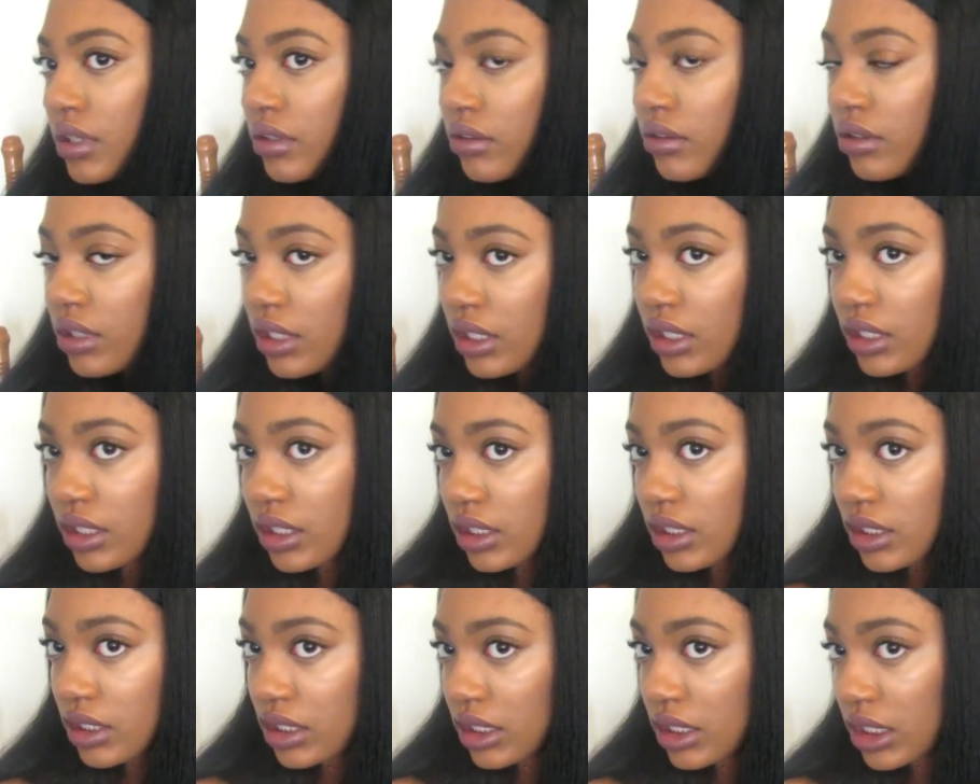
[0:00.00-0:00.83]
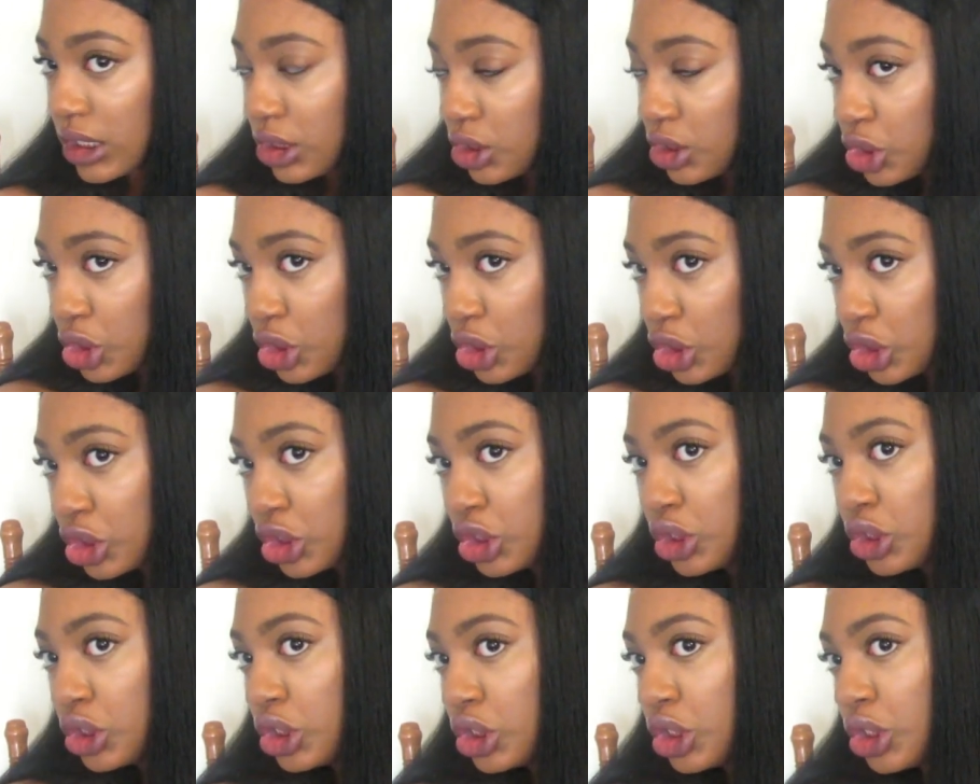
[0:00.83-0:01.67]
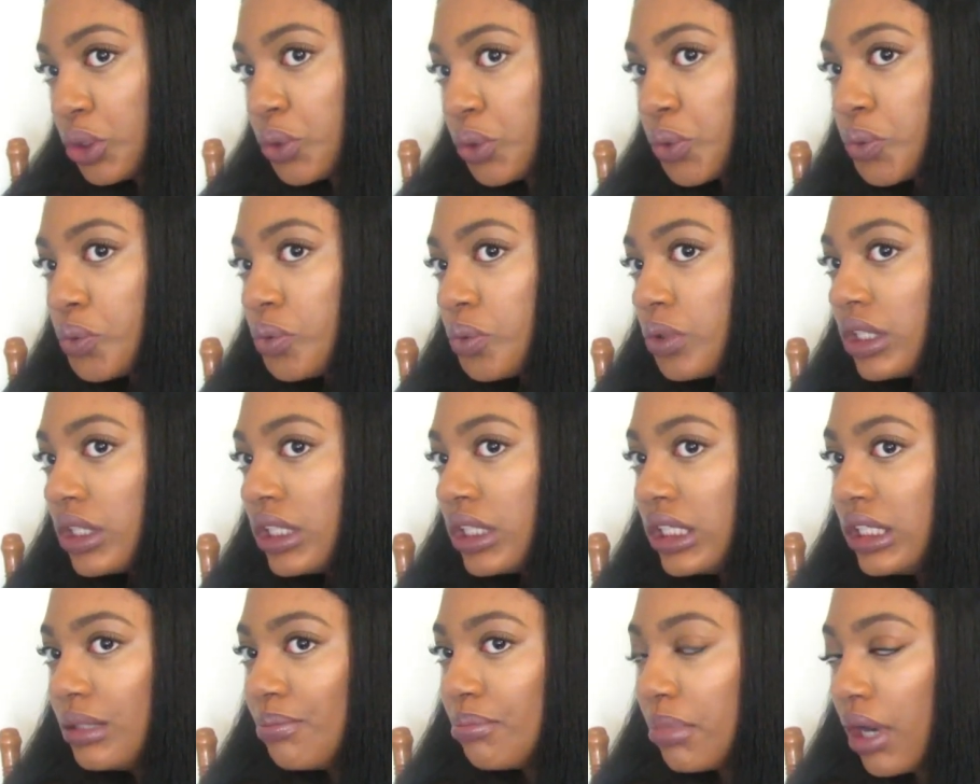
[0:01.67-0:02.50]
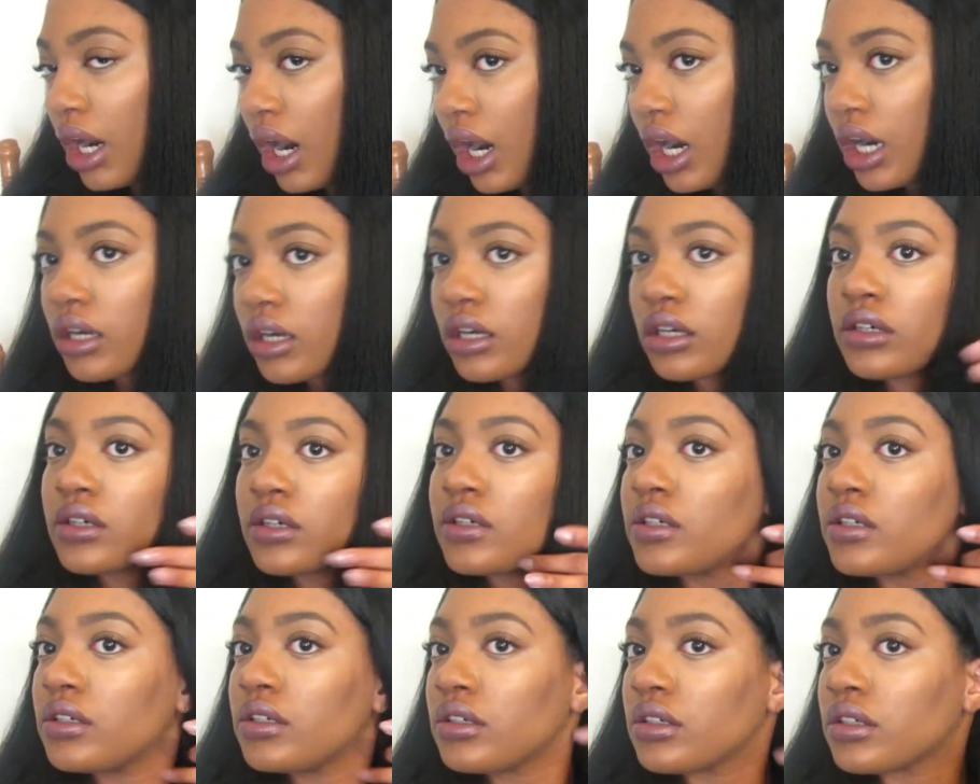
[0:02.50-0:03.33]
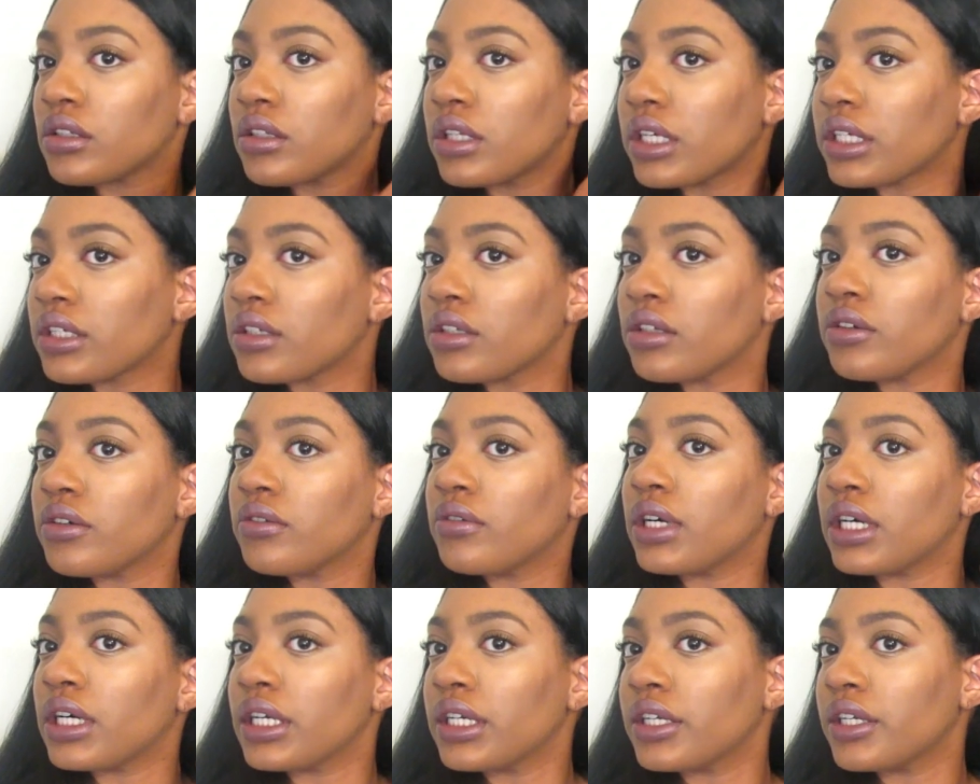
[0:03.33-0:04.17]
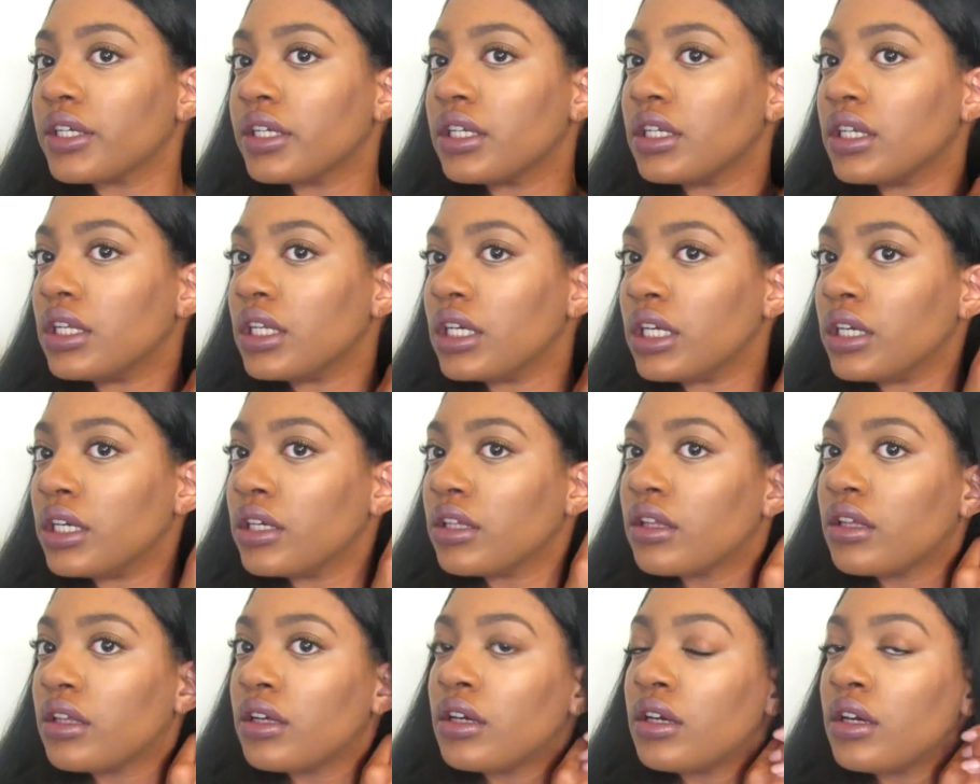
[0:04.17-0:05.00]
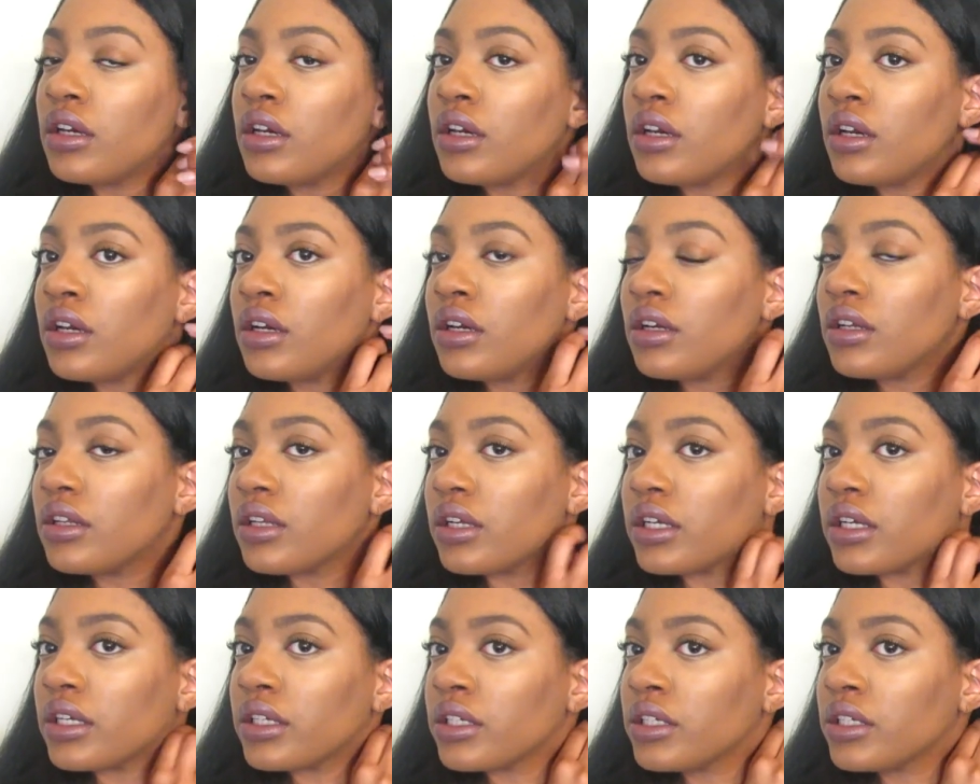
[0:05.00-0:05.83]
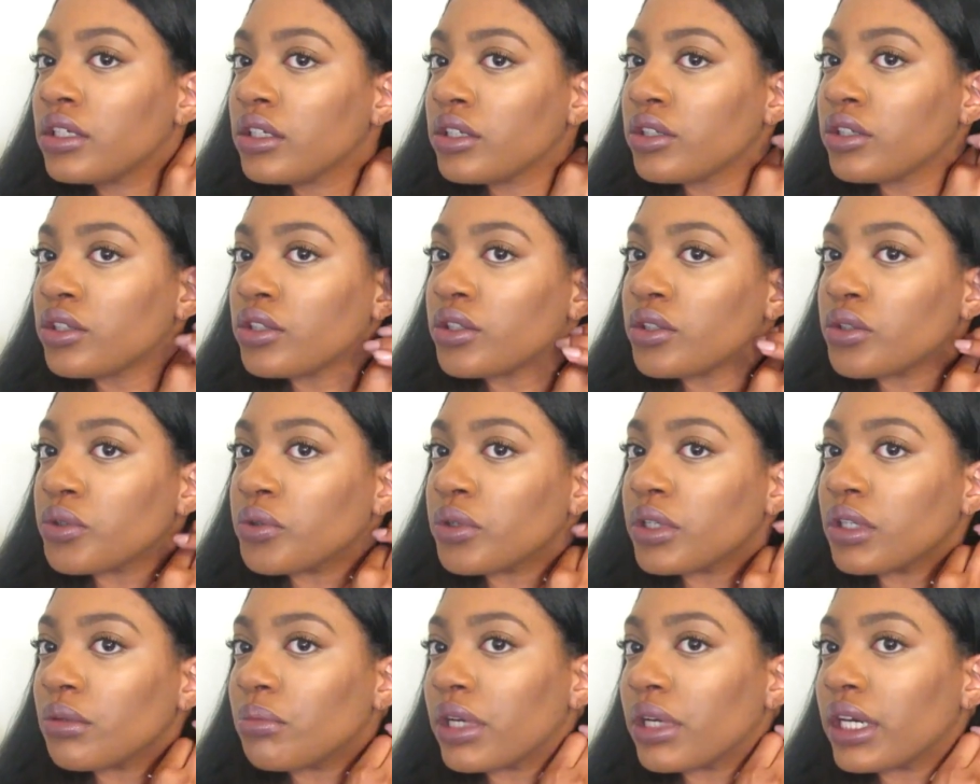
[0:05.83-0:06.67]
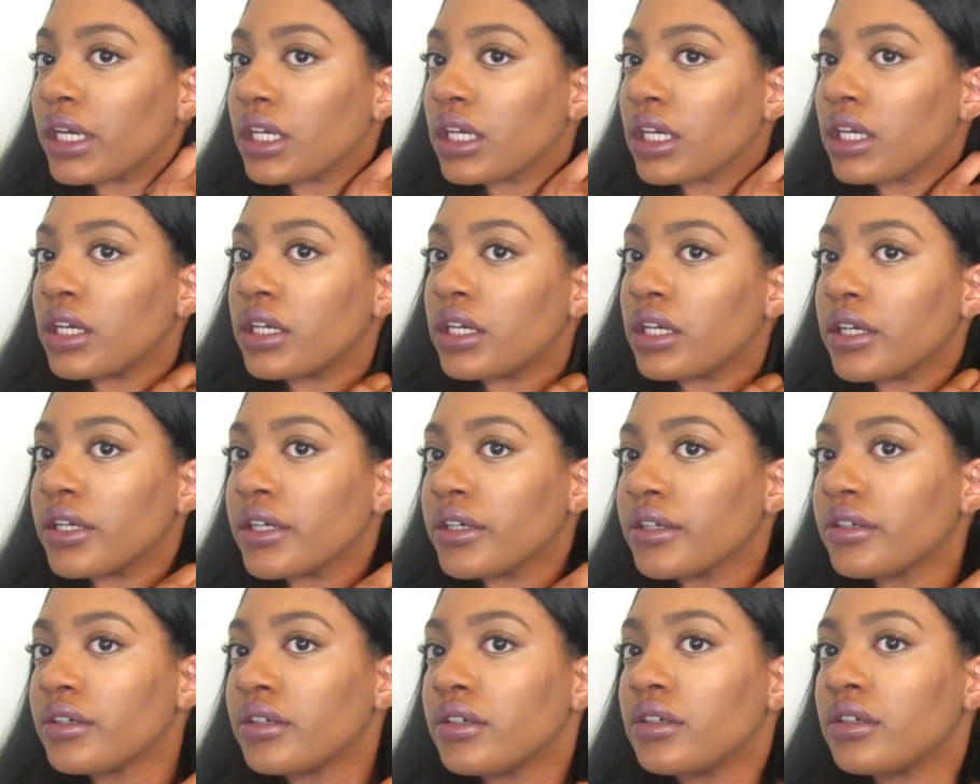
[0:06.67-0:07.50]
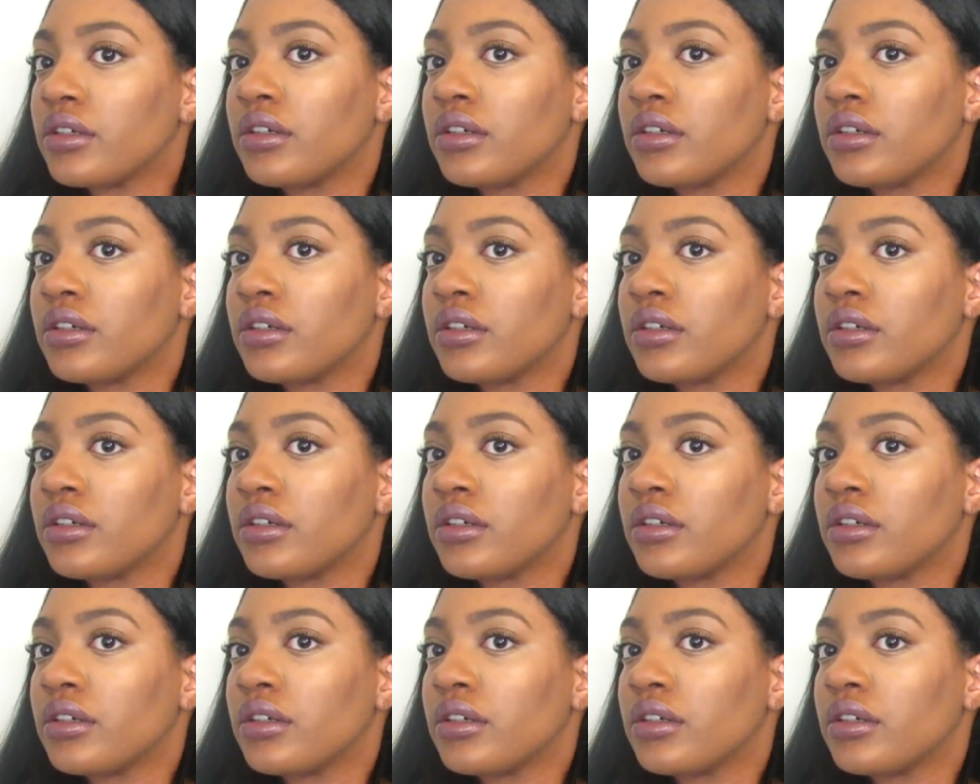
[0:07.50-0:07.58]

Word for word: Okay, let's do the back. Let's do underneath. And this is short back here.